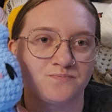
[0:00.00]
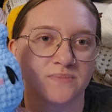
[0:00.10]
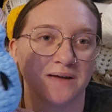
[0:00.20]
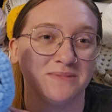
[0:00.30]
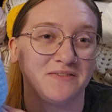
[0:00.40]

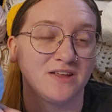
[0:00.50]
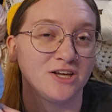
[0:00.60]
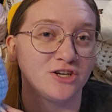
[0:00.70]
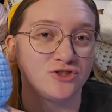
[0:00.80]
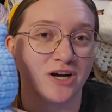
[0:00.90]
I'm definitely
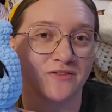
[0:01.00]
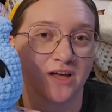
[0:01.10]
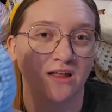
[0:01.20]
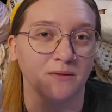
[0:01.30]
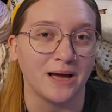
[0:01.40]
going to try out
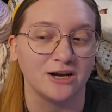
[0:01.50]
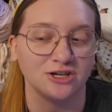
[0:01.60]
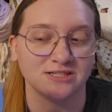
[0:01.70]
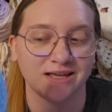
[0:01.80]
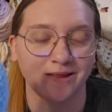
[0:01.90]
the other
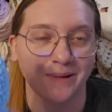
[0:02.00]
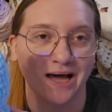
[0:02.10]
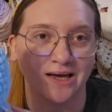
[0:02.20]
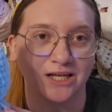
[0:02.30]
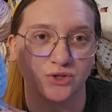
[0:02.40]
patterns in the
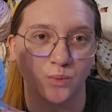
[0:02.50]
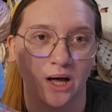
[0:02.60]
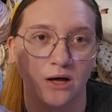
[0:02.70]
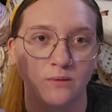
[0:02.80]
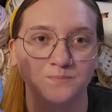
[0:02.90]
pack as
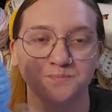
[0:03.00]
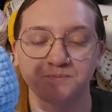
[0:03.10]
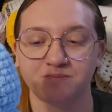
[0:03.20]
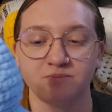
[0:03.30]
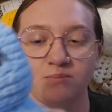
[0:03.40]
well.
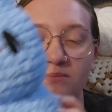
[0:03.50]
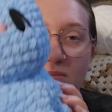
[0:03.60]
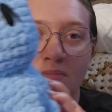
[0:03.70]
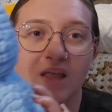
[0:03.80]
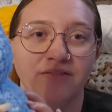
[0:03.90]

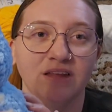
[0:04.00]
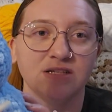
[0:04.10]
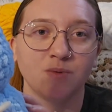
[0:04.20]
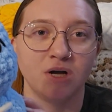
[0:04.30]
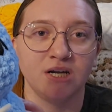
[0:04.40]

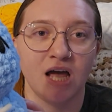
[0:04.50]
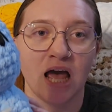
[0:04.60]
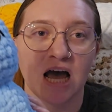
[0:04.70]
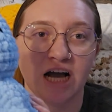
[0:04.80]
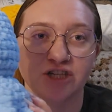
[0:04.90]
This one
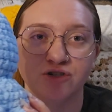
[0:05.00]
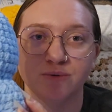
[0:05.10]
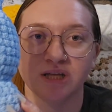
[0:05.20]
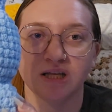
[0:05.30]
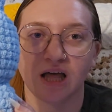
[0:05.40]
I do
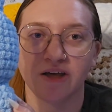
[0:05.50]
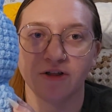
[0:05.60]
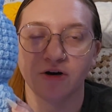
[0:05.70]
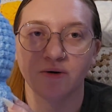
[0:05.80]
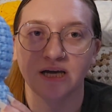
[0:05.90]
really like,
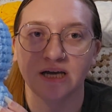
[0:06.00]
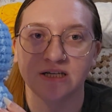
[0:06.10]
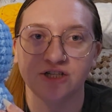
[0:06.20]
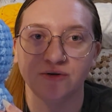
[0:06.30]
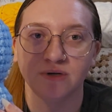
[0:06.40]
though. It
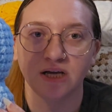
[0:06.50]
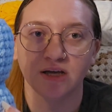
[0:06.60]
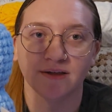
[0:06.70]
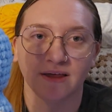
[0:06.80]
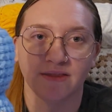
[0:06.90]
is
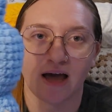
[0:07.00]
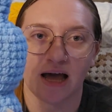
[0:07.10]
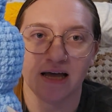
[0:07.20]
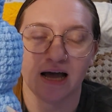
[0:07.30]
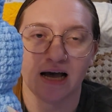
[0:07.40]
unique in
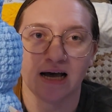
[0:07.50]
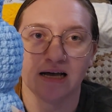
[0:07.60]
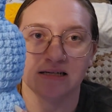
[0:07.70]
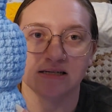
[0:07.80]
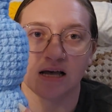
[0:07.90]
that it
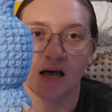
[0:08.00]
has